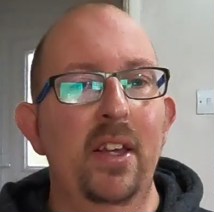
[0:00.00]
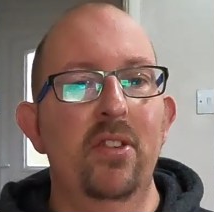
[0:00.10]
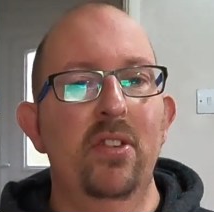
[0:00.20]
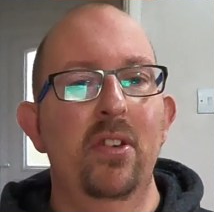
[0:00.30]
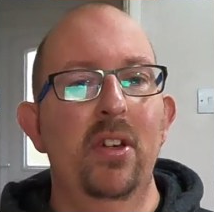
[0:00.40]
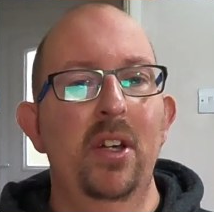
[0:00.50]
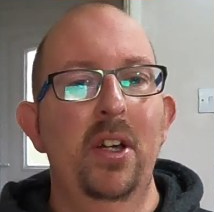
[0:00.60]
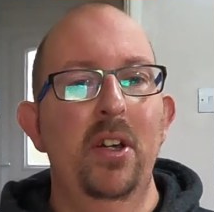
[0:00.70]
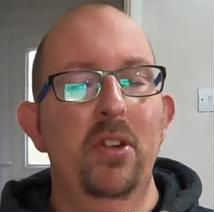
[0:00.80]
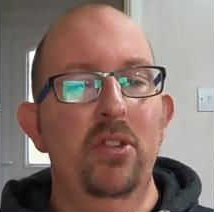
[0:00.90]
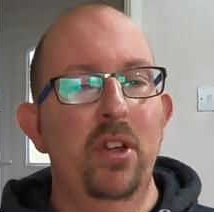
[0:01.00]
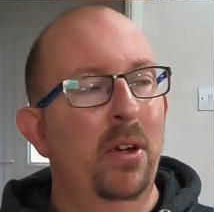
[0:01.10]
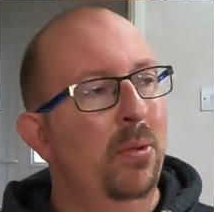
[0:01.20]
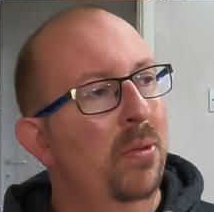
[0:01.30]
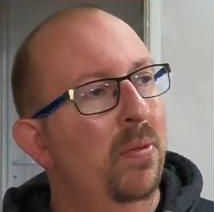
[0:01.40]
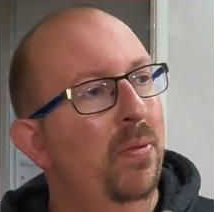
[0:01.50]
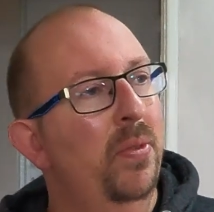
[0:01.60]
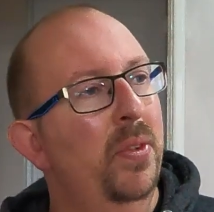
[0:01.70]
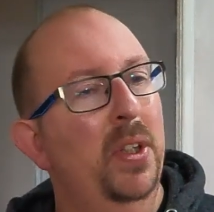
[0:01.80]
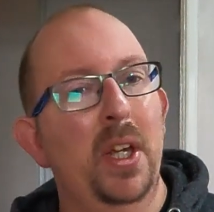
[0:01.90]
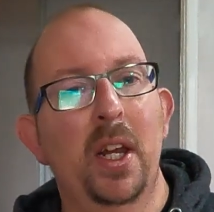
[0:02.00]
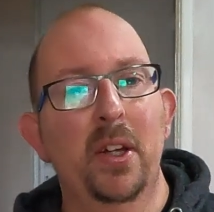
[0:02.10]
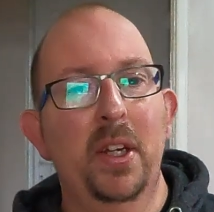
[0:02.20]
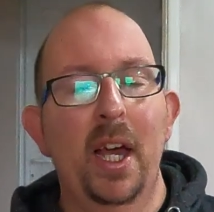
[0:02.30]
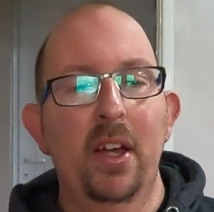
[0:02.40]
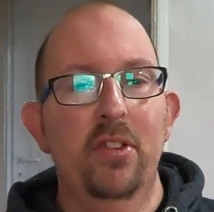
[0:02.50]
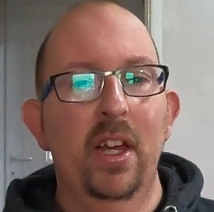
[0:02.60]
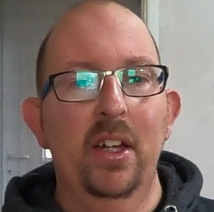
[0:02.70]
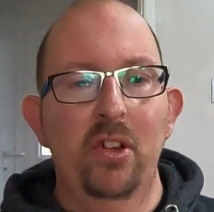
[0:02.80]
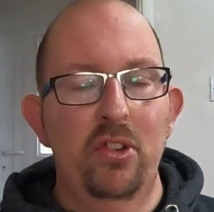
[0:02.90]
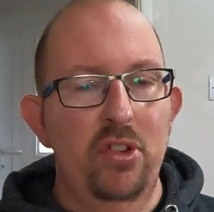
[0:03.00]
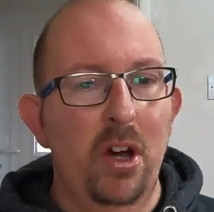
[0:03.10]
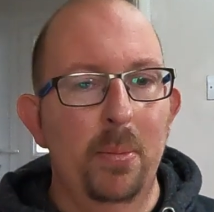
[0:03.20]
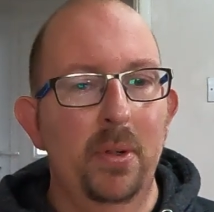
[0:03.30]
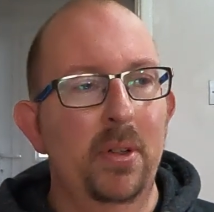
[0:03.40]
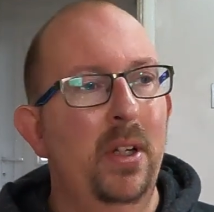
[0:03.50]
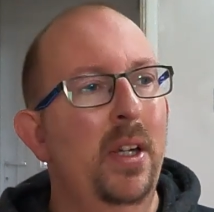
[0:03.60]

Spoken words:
this? So can I get a second job?